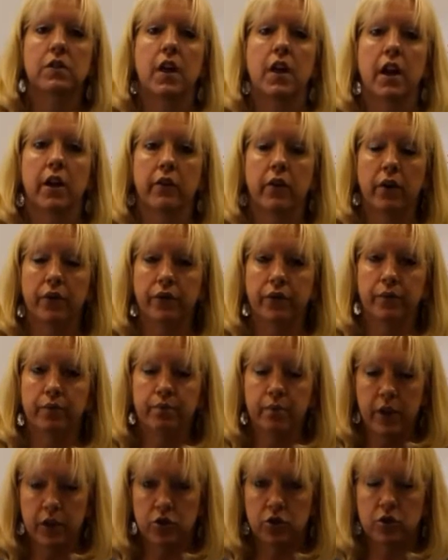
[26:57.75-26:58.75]
that I
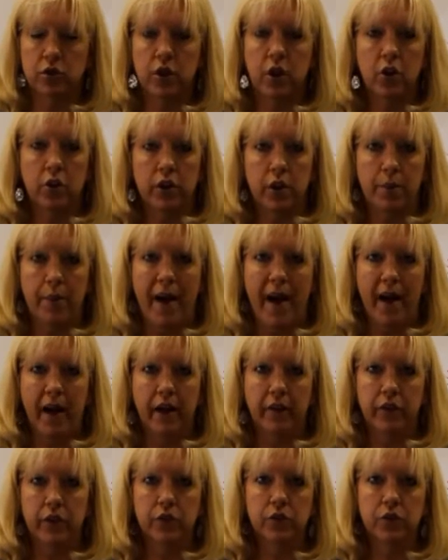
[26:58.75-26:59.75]
mentioned that are in the back
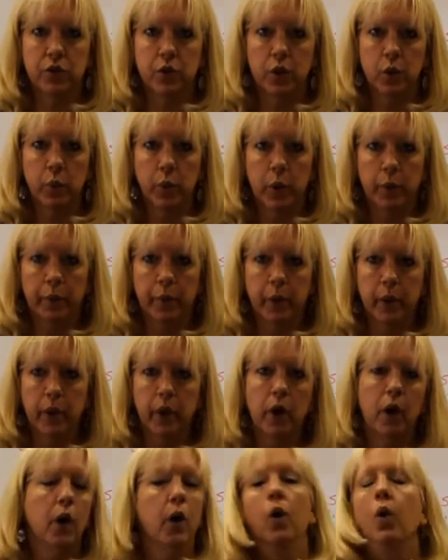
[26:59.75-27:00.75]
of the student
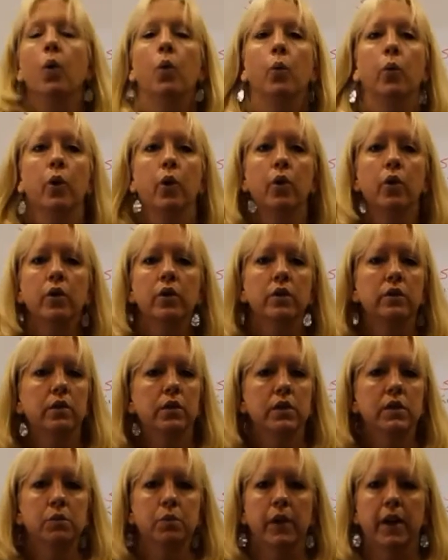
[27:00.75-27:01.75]
workbook will
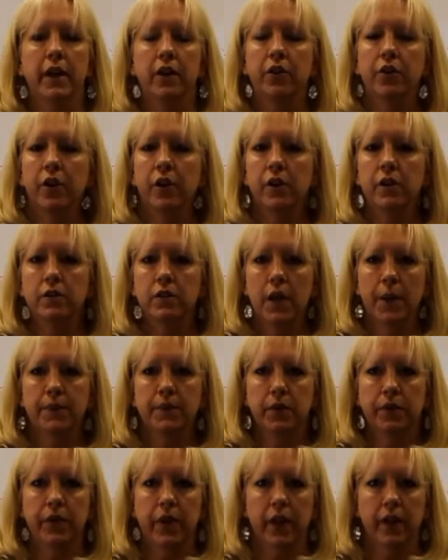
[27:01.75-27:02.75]
explain all these types
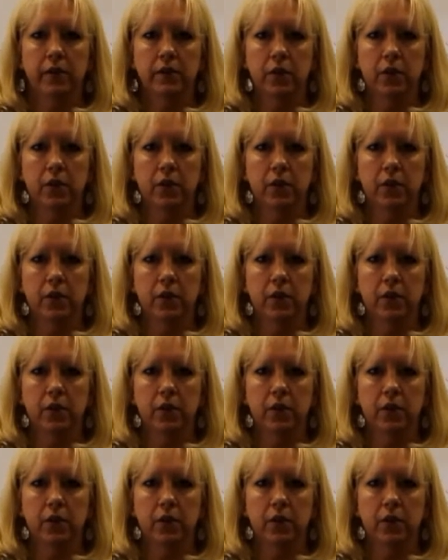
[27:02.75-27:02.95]
of things.